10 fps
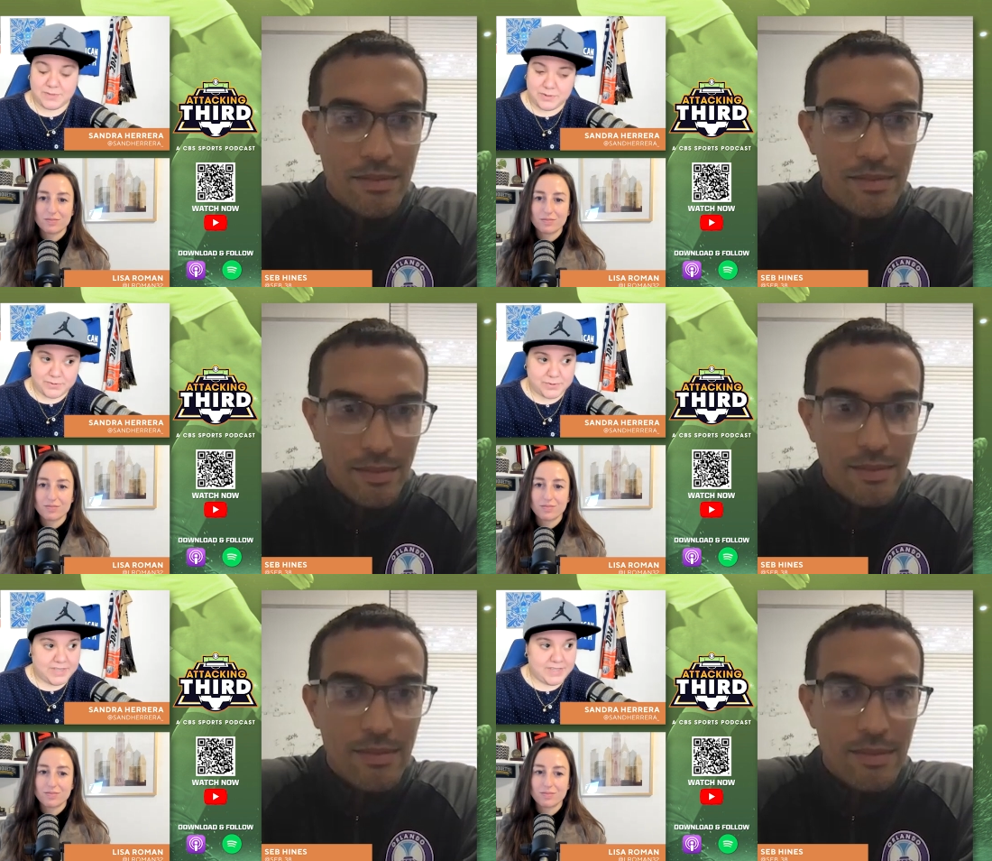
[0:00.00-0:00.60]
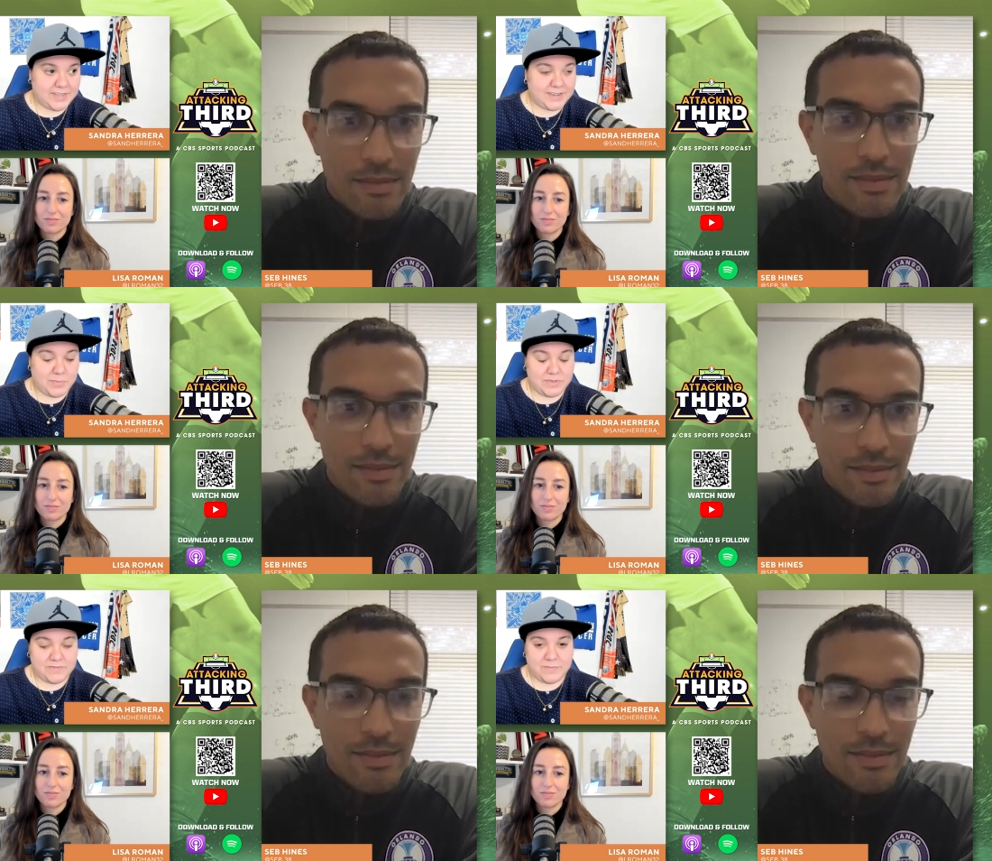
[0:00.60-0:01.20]
Speaker 1: So a
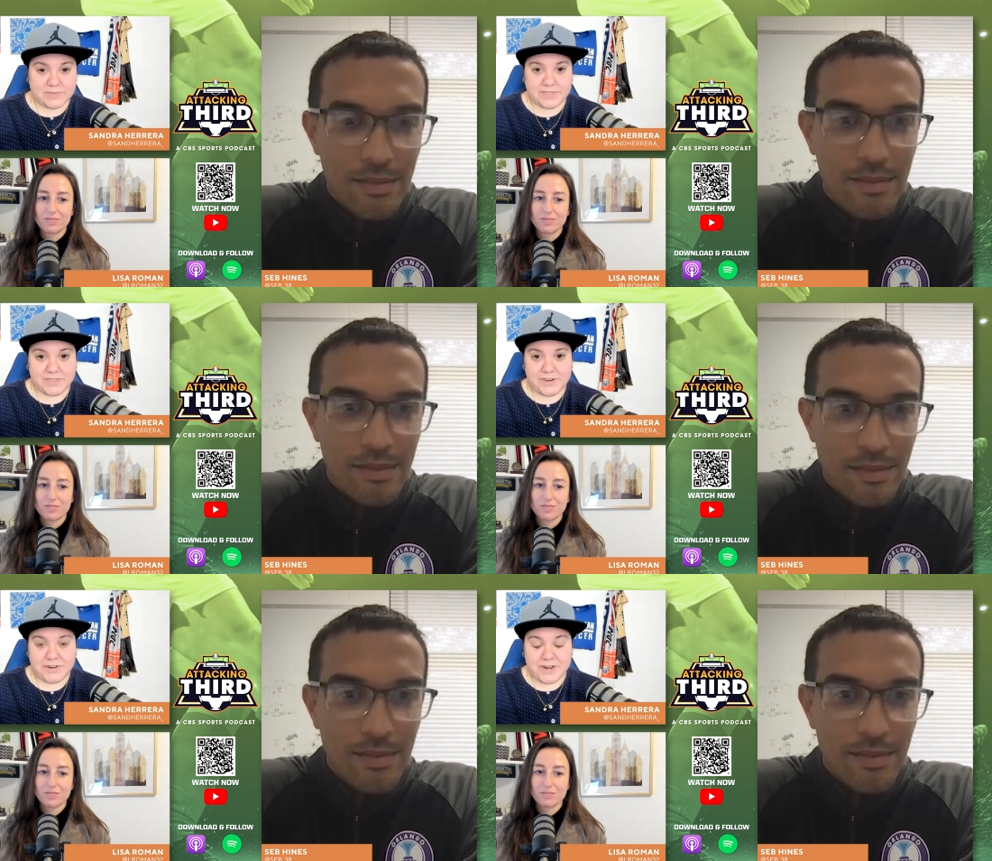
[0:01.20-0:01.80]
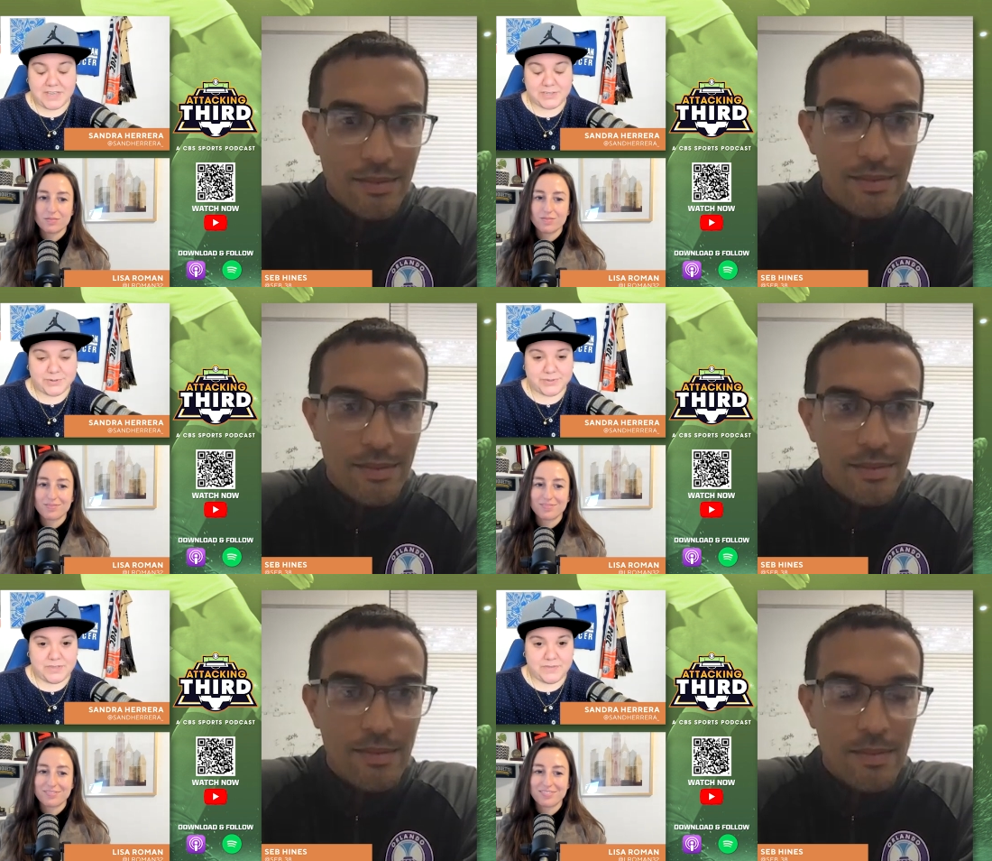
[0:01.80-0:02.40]
couple of Brazilian
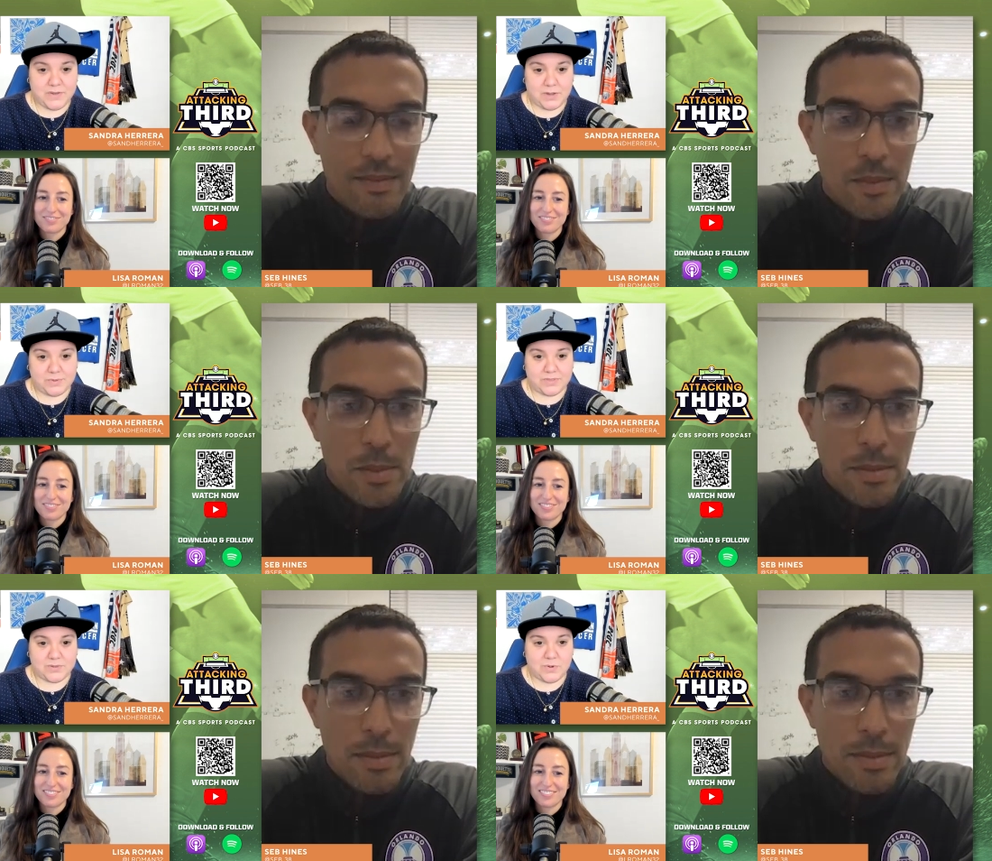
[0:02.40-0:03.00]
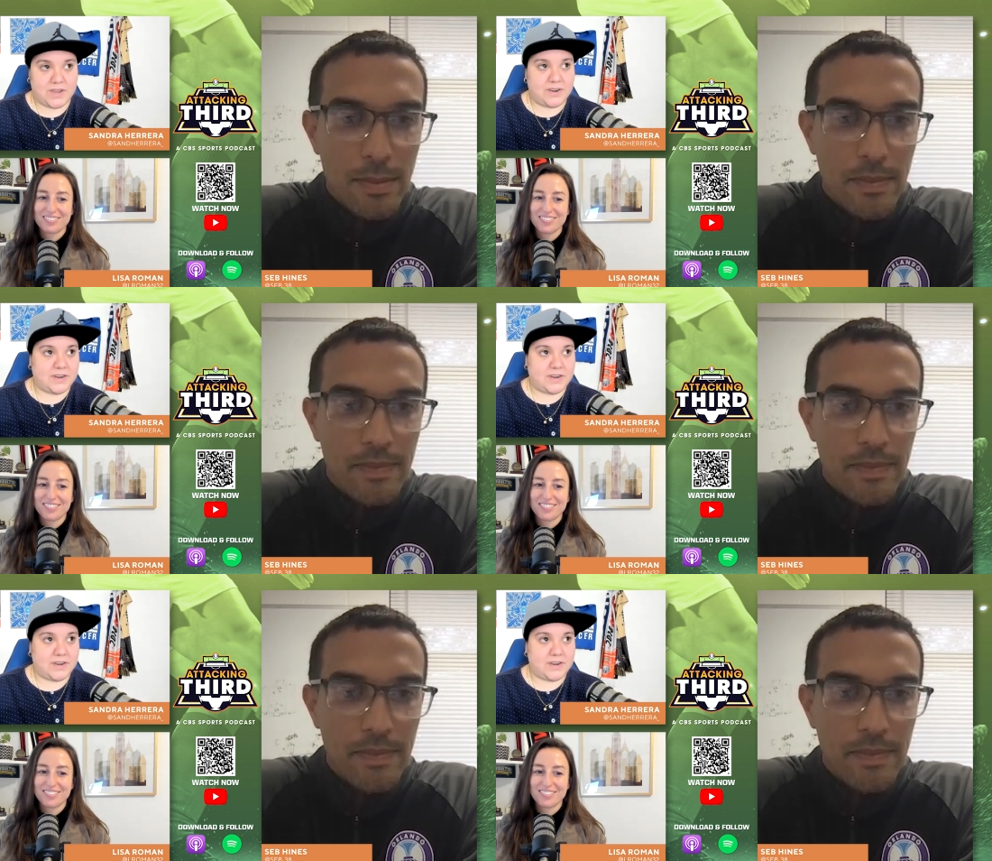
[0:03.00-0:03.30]
internationals that you've got with the squad.